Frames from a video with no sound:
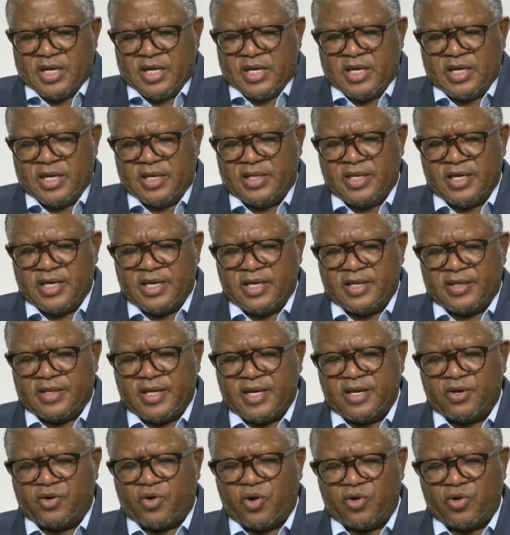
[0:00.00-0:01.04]
The
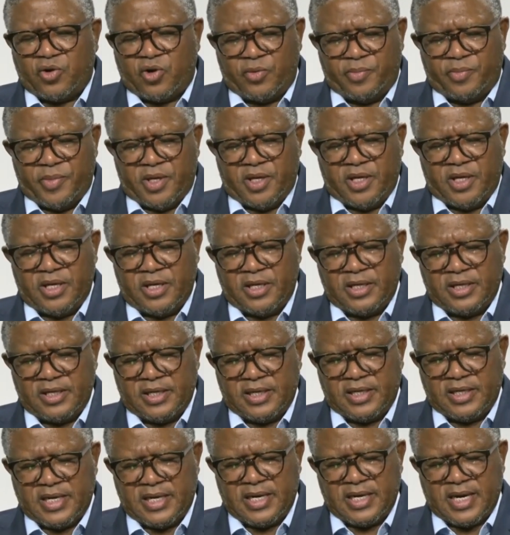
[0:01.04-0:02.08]
economy,
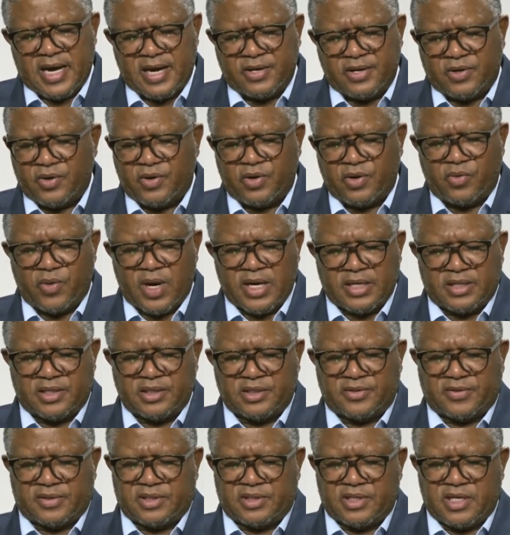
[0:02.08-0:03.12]
I don't know what
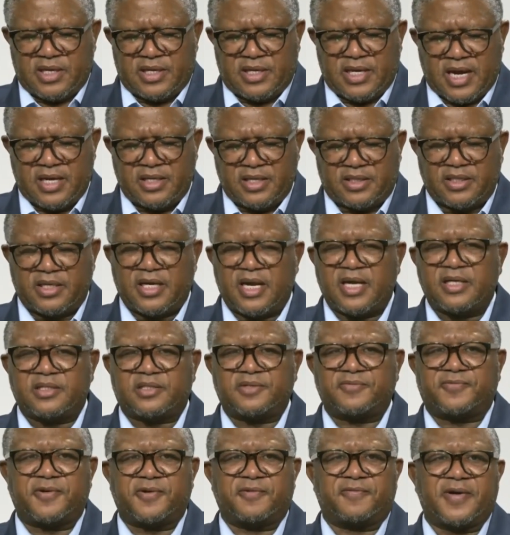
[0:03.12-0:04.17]
is
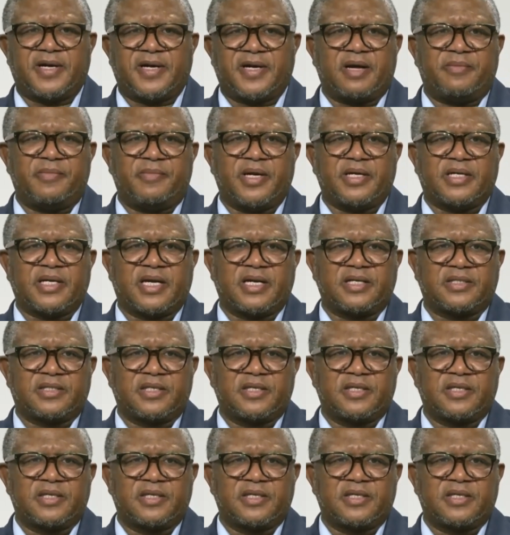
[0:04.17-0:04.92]
1994 fundamentals.